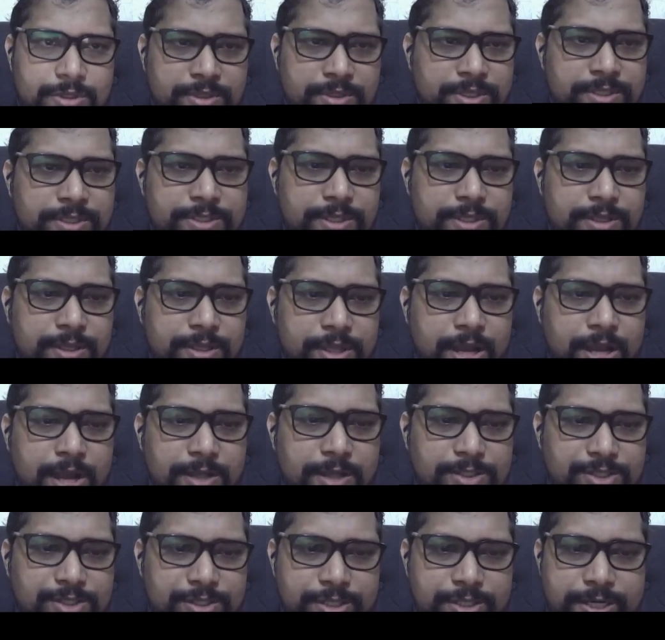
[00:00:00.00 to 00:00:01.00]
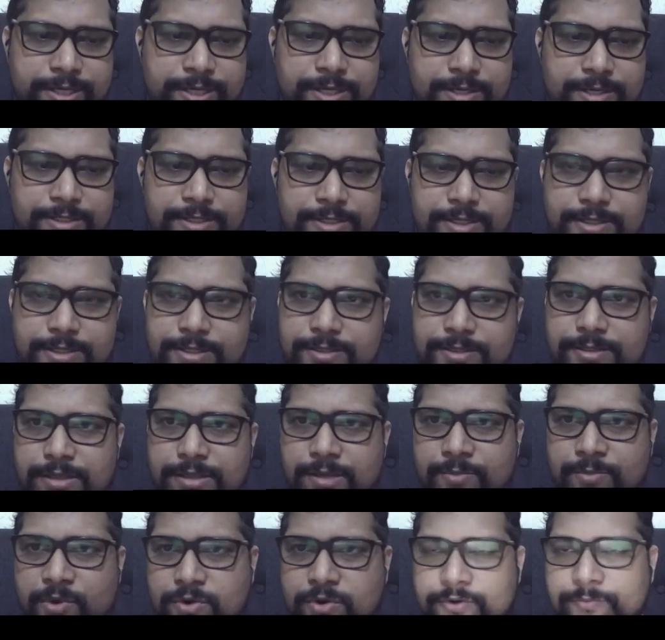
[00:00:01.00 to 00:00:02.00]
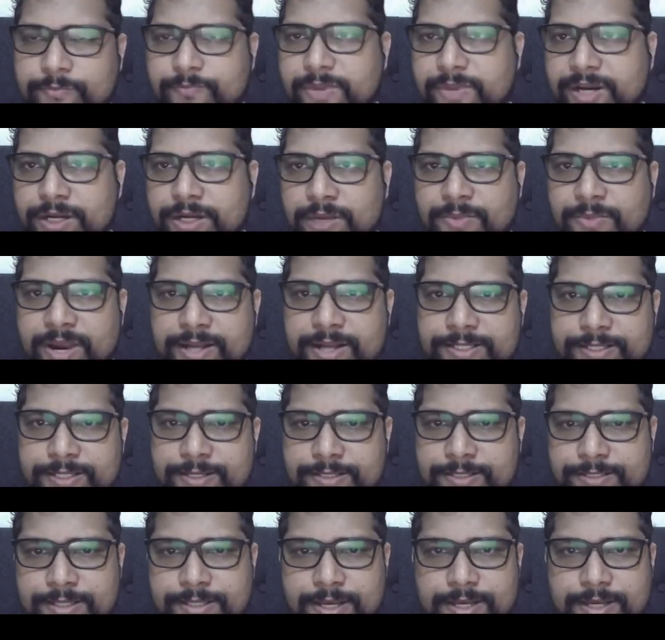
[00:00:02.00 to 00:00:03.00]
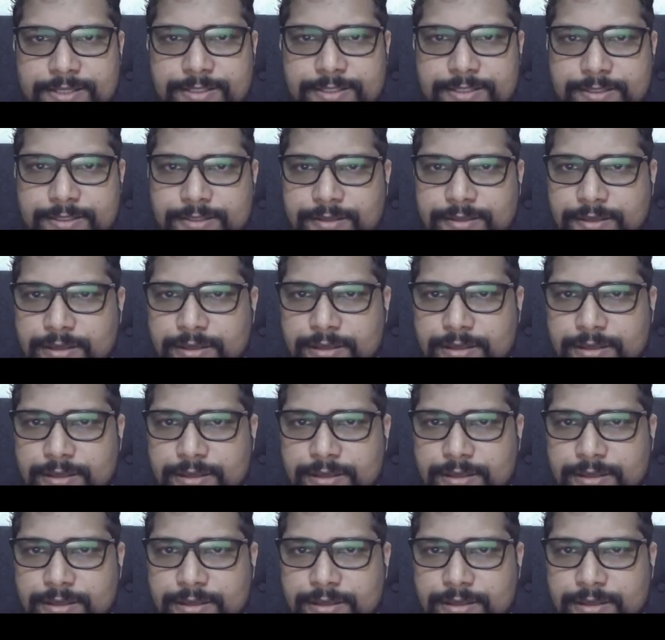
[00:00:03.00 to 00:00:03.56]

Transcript: These are large data sets, about petabytes in size.